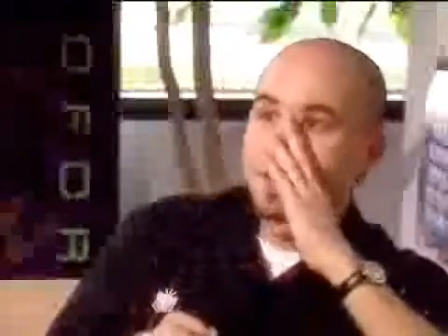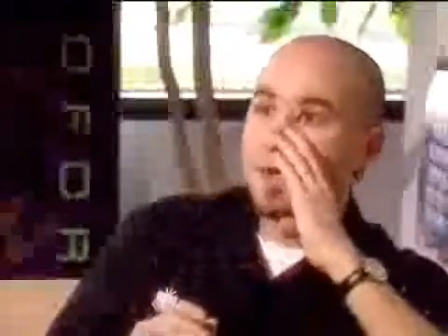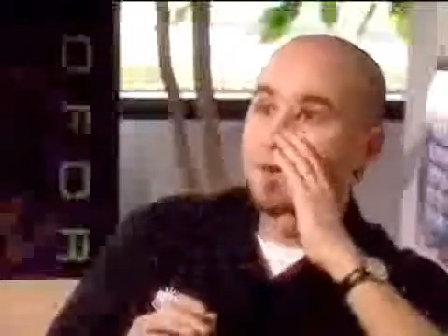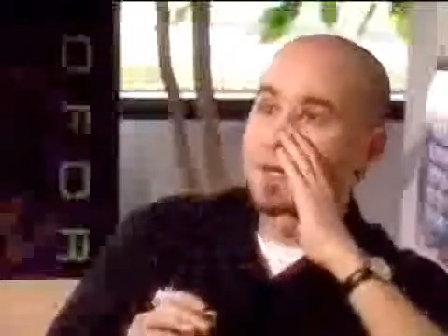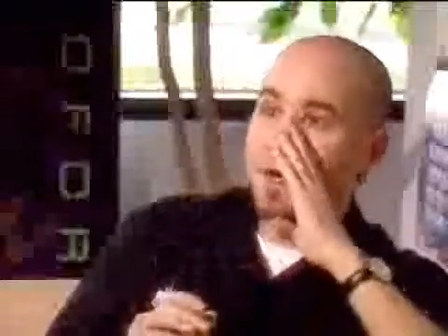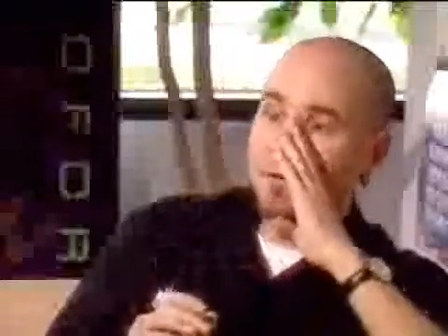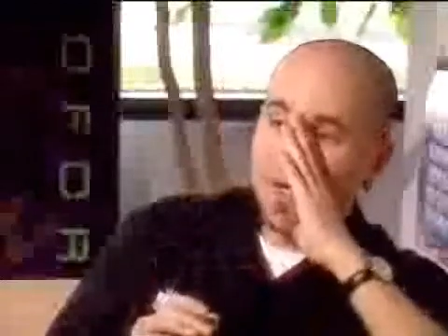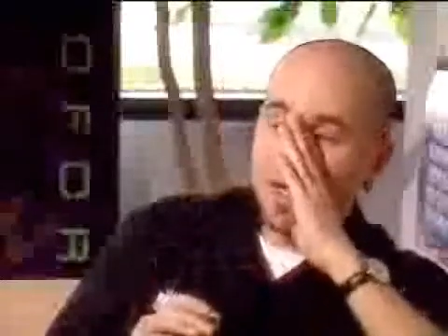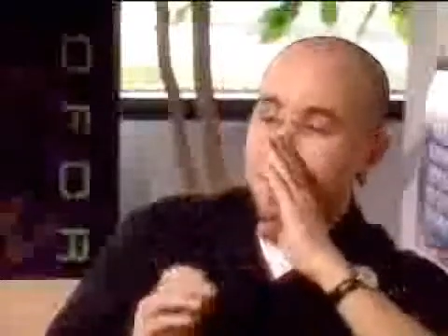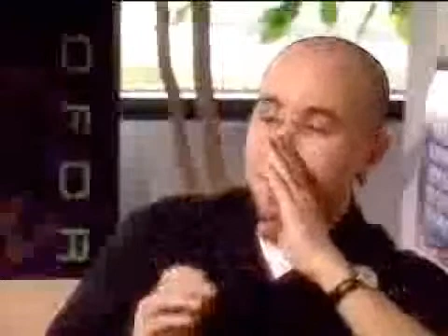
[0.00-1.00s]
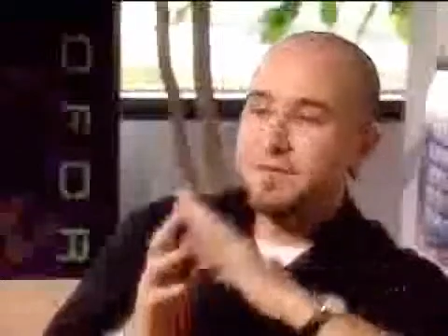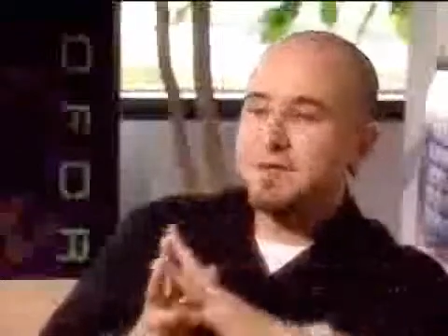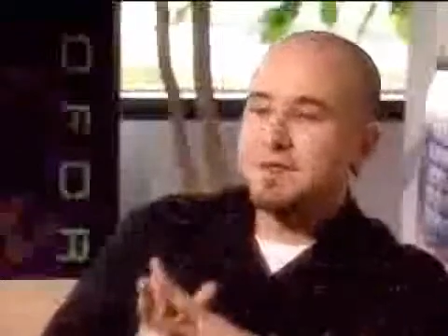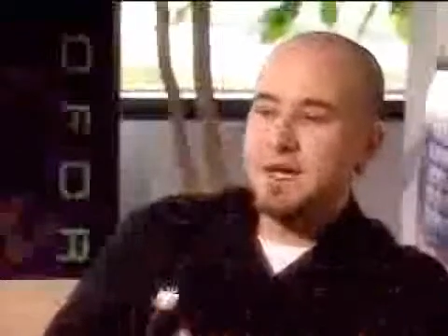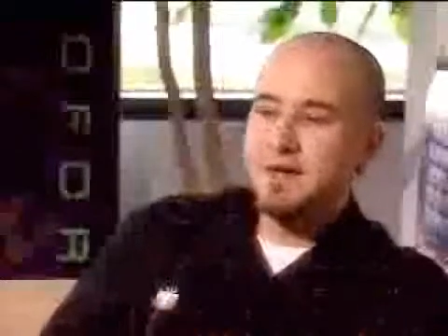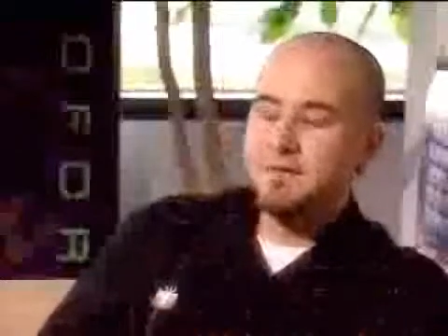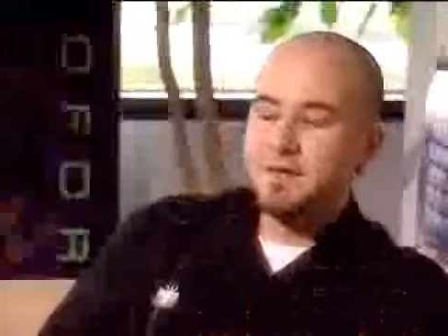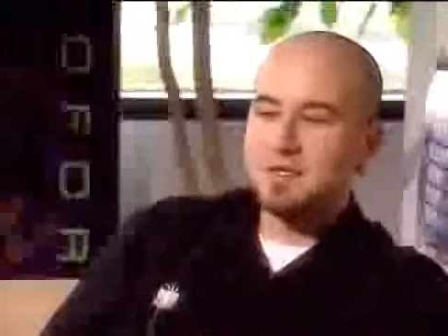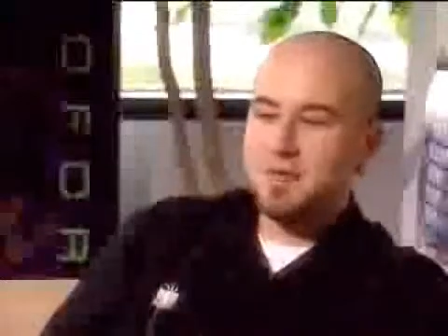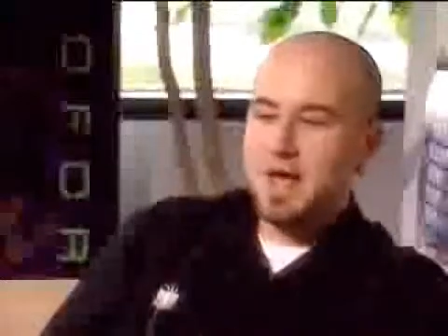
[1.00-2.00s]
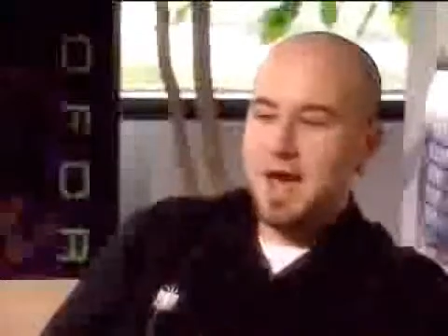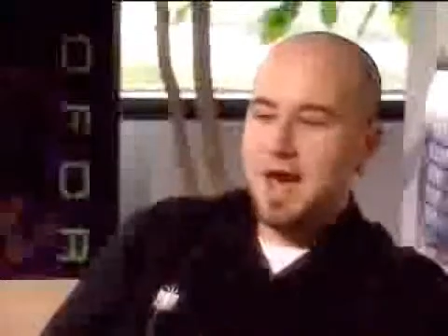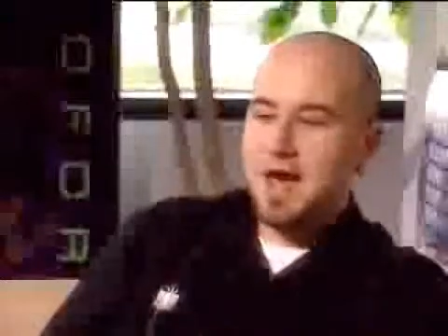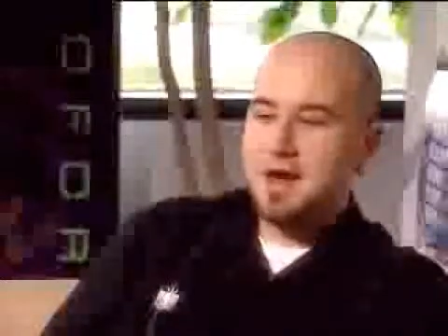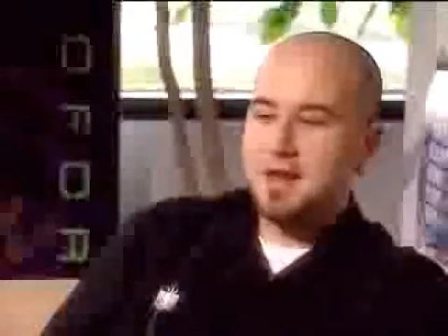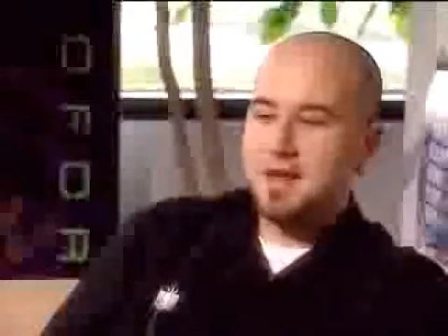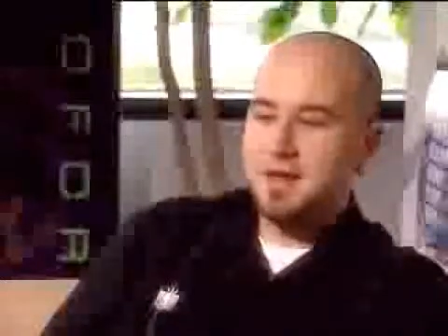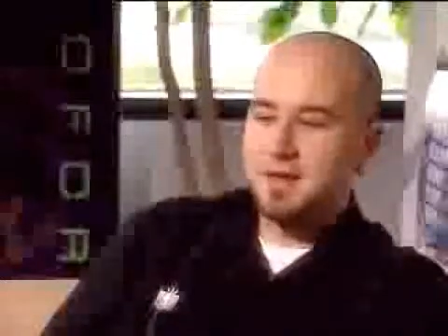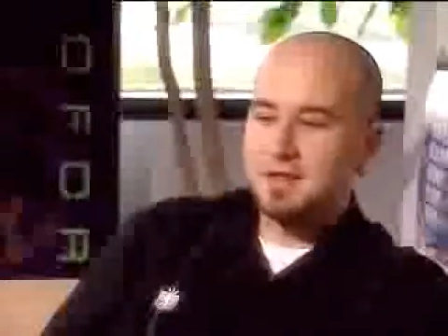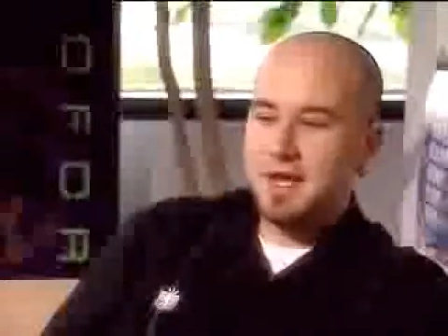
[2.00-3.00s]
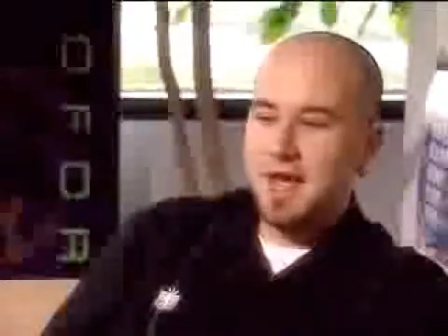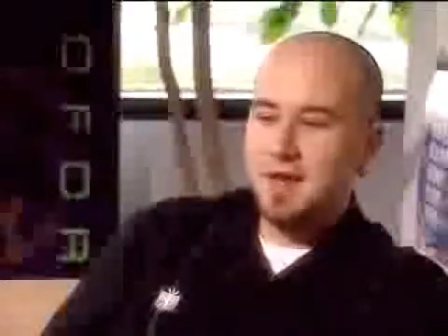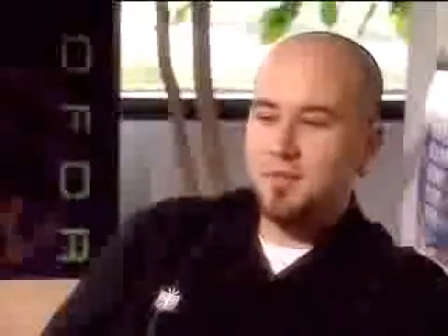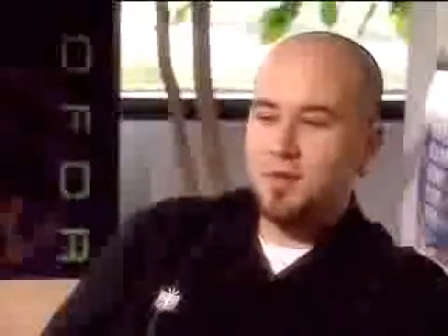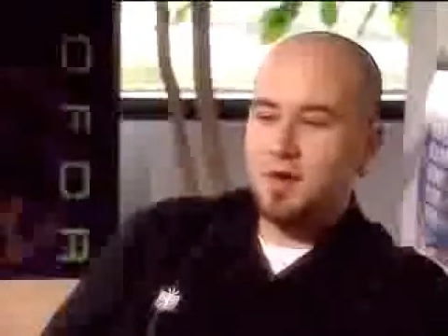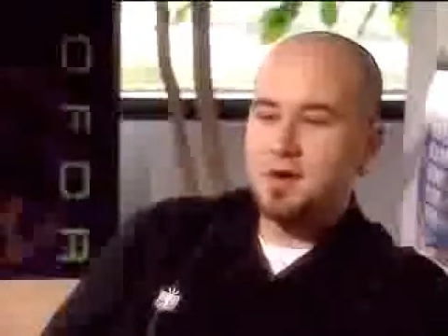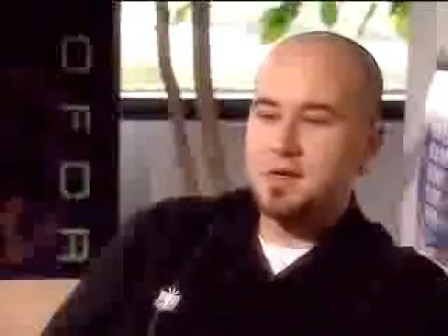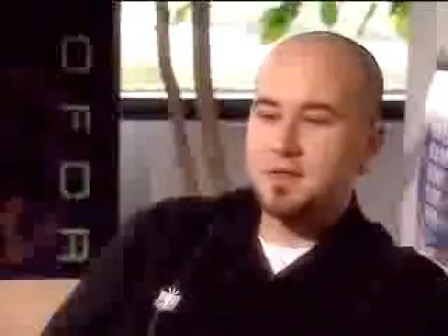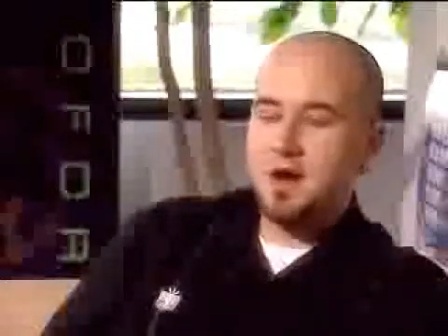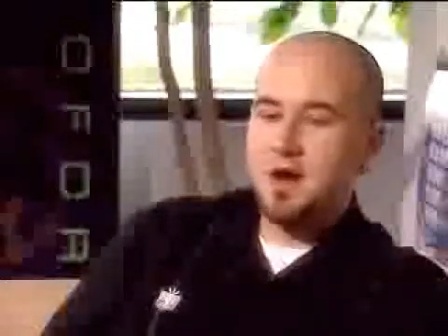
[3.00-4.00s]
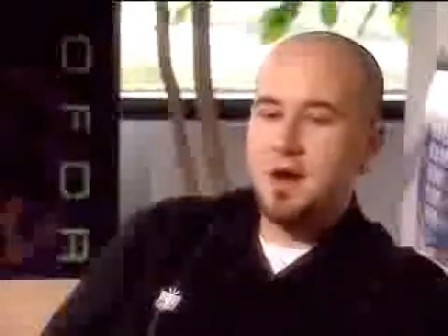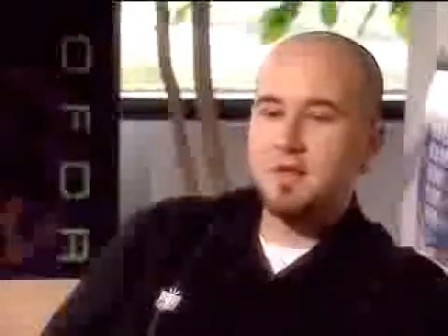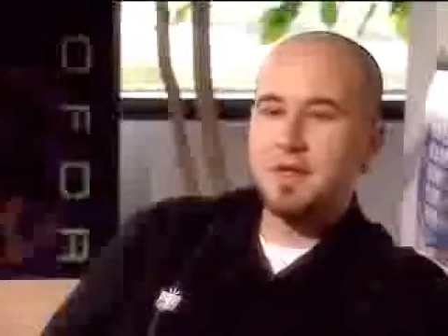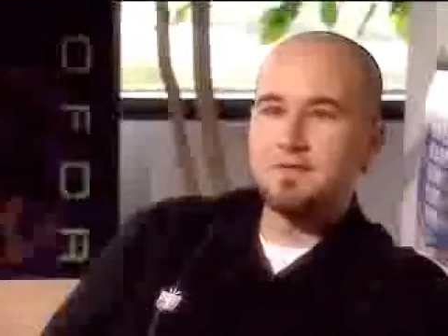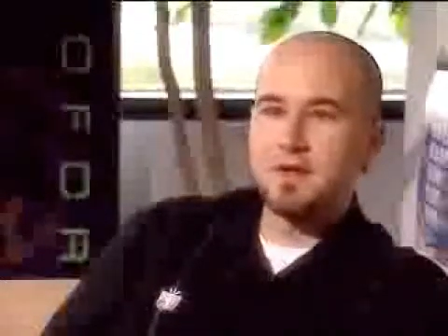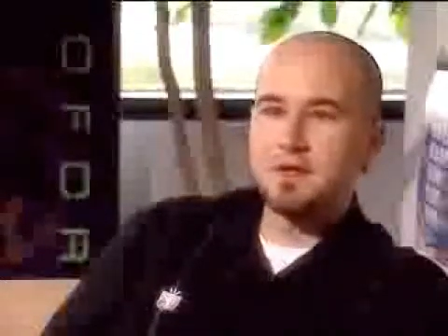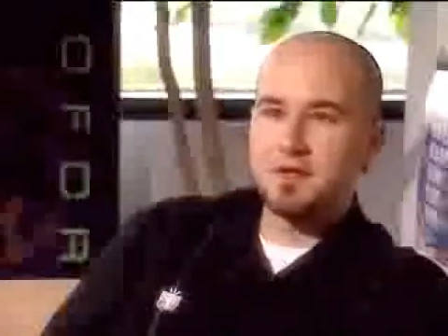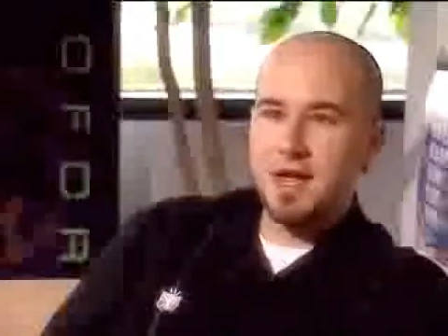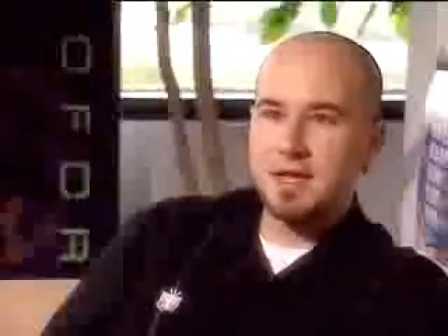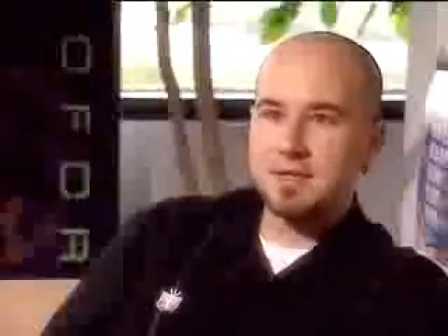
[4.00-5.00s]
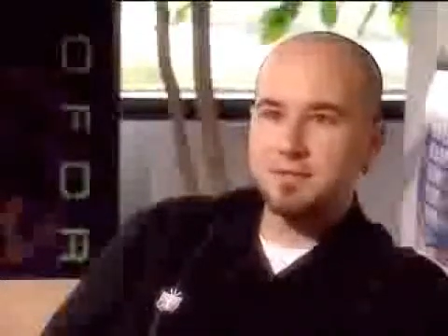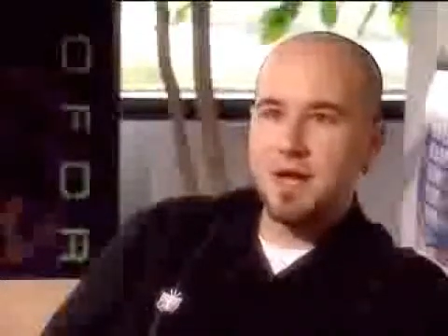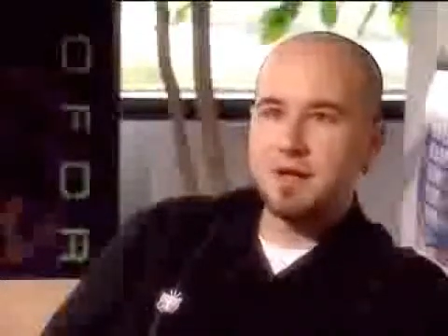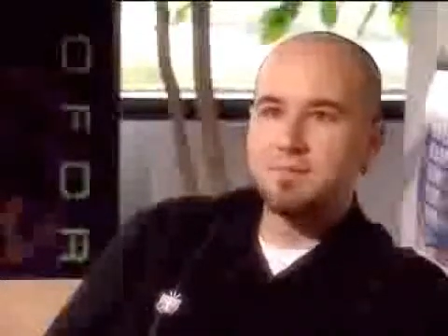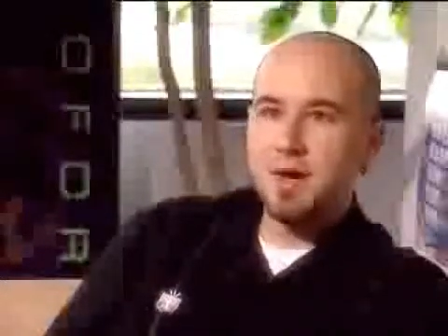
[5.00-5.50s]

So definitely the emphasis we had in this game was on the adventuring aspect.